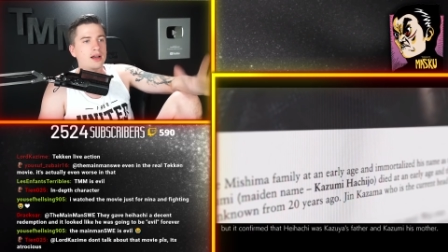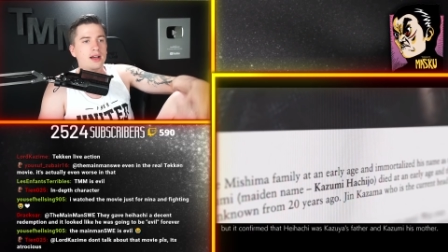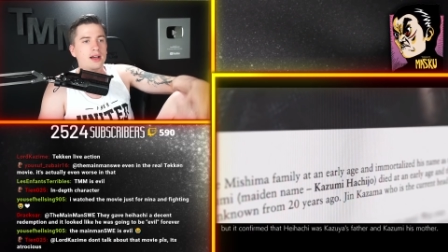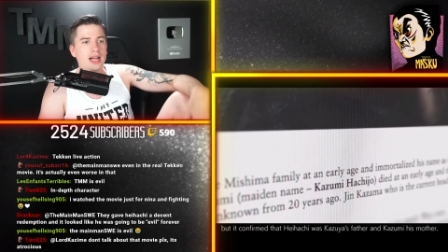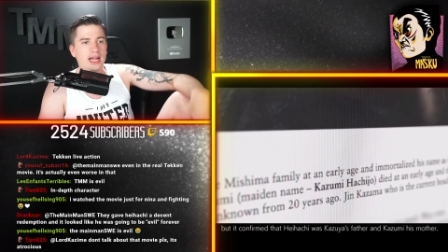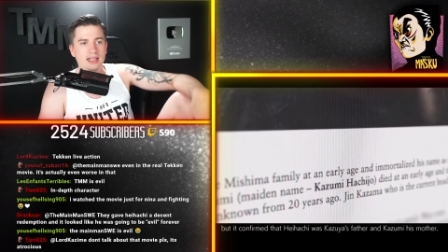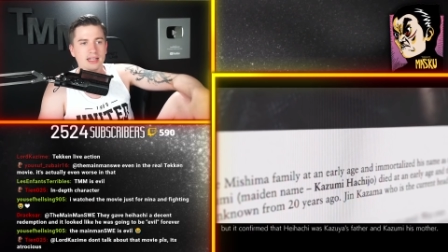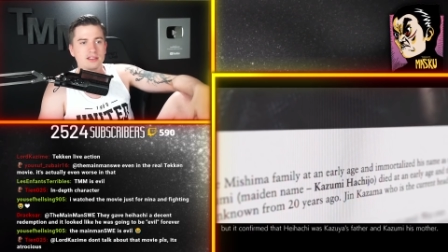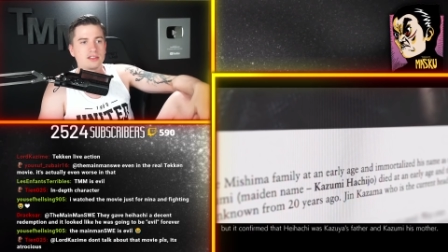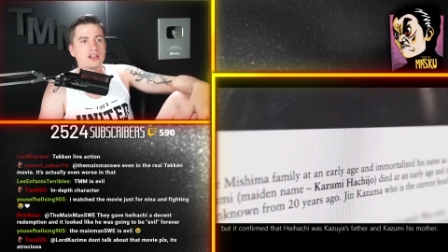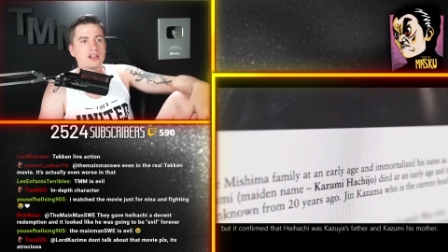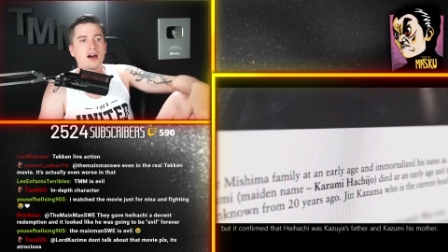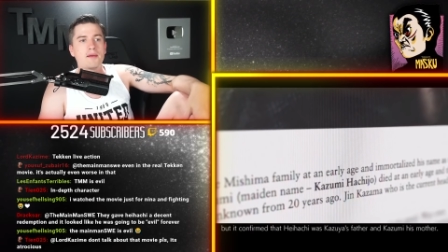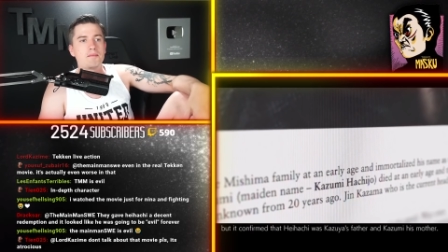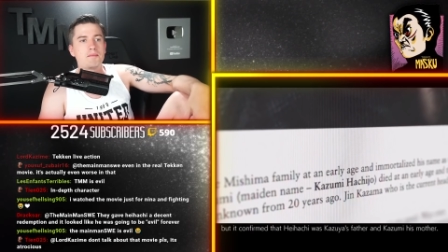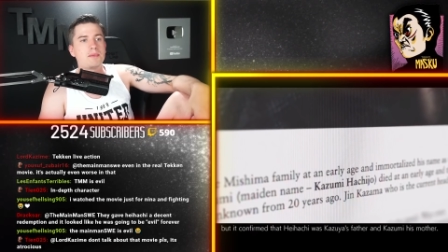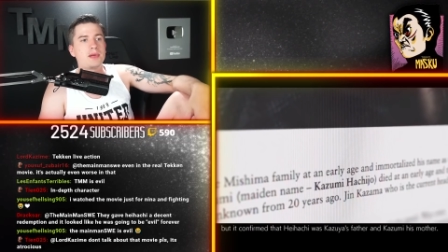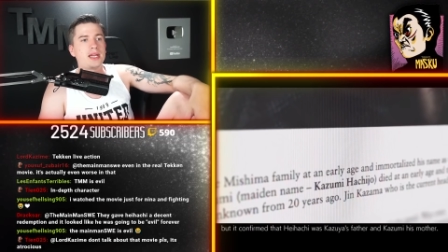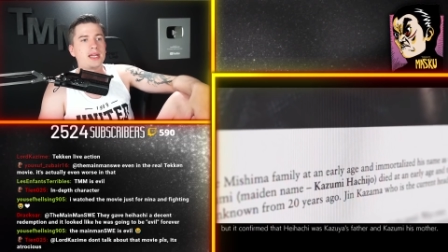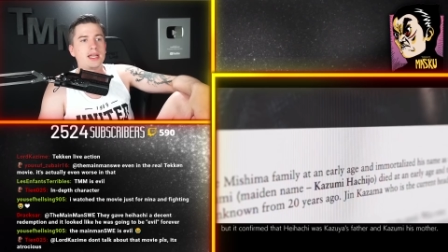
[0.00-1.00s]
ends up
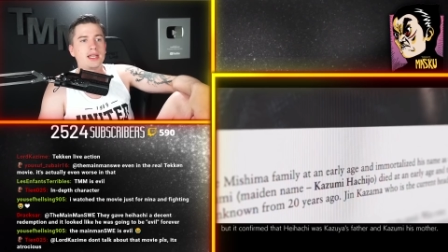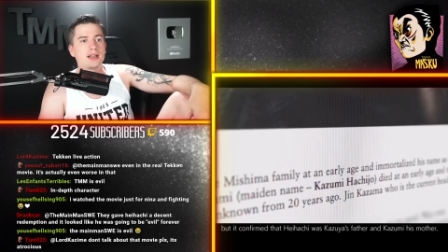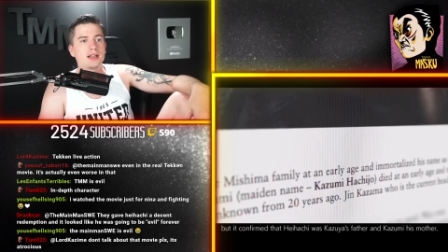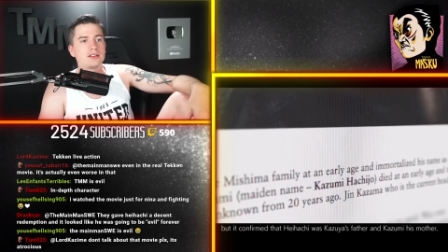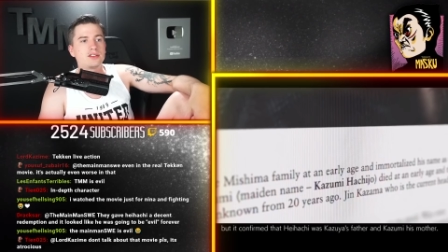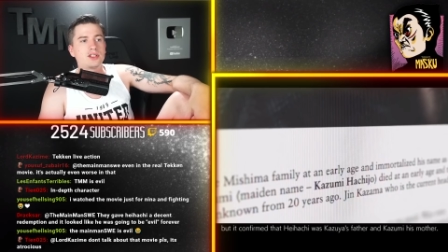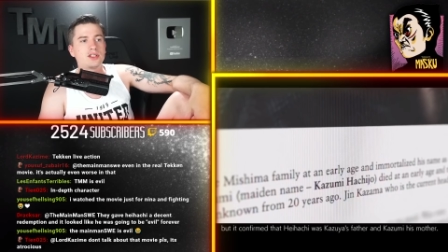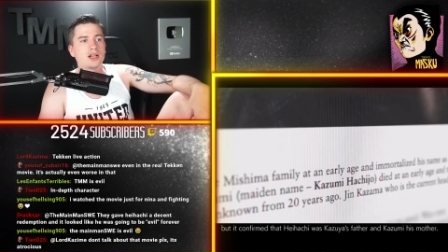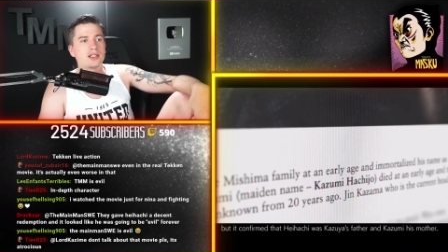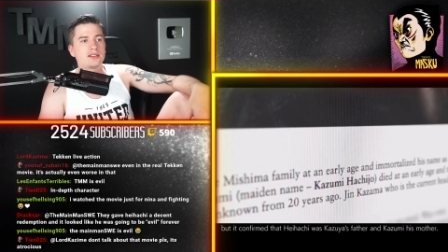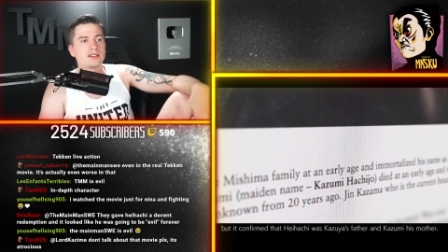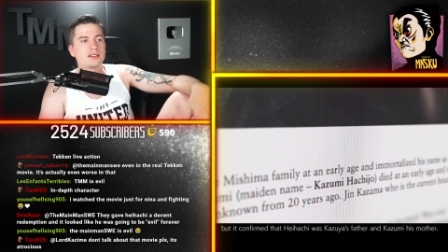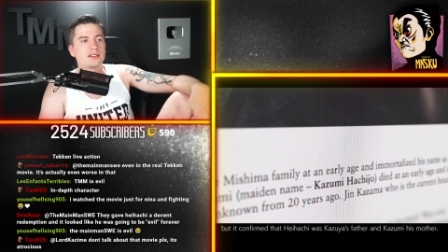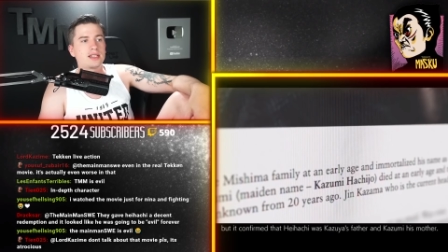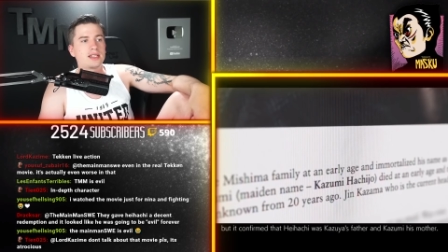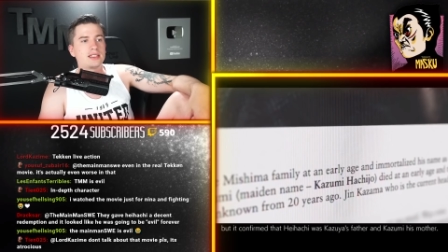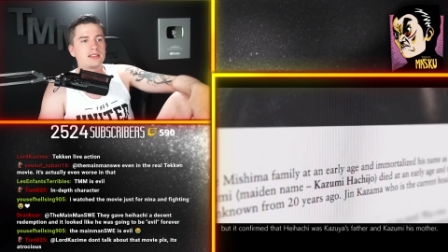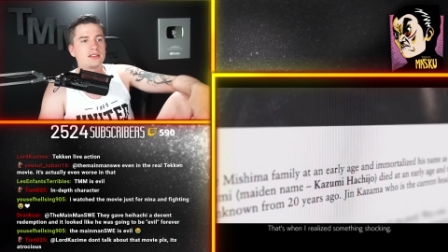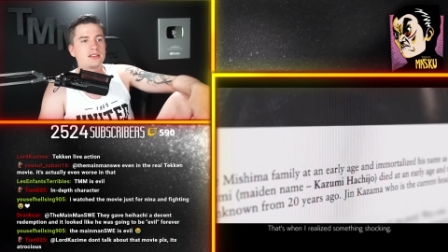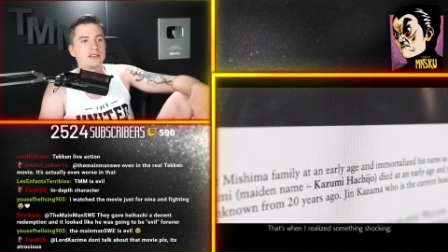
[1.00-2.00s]
being just
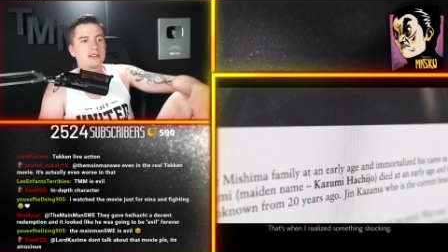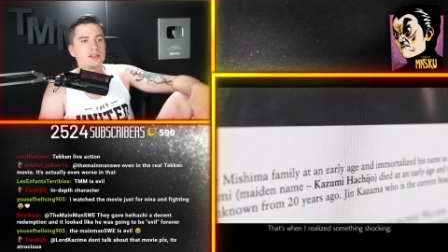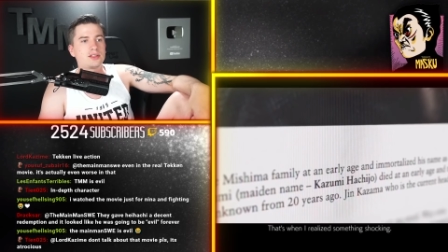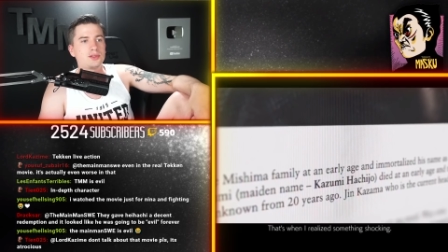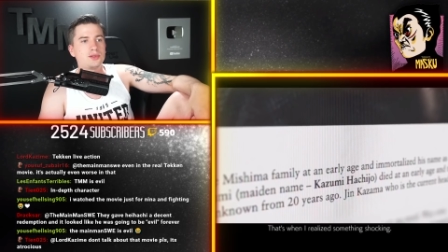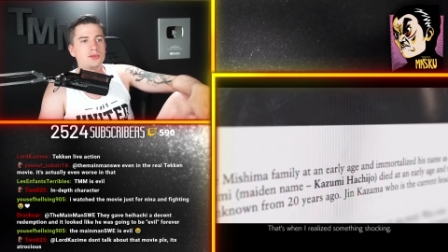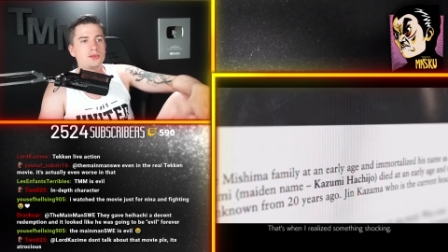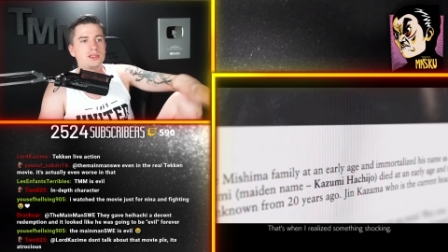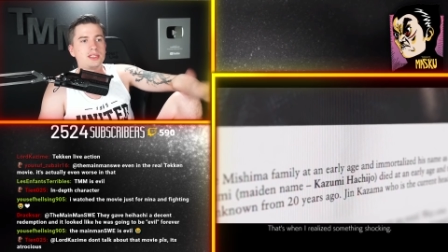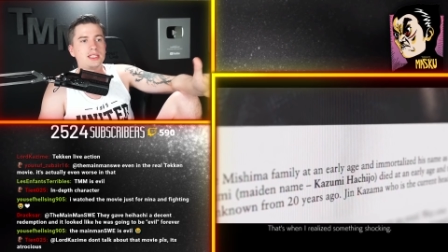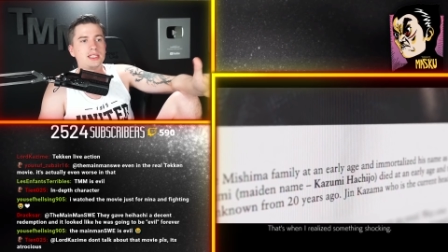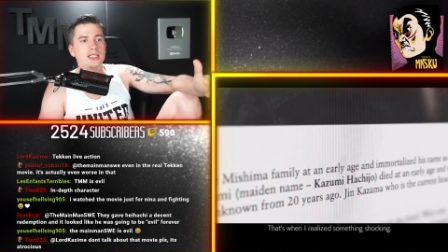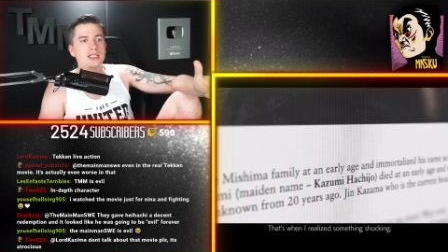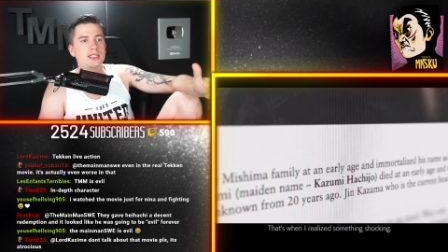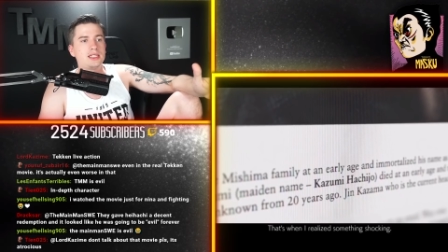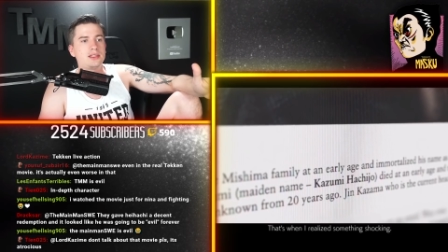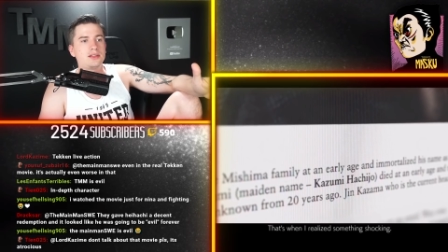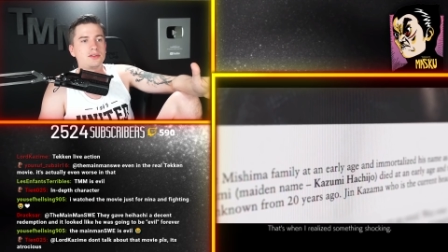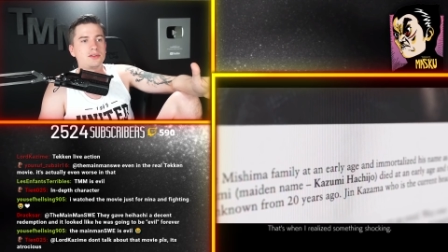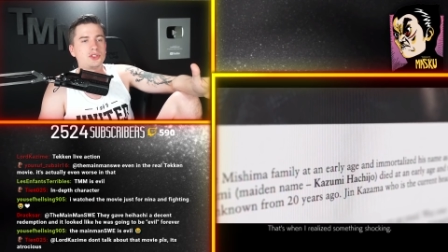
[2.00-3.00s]
this two D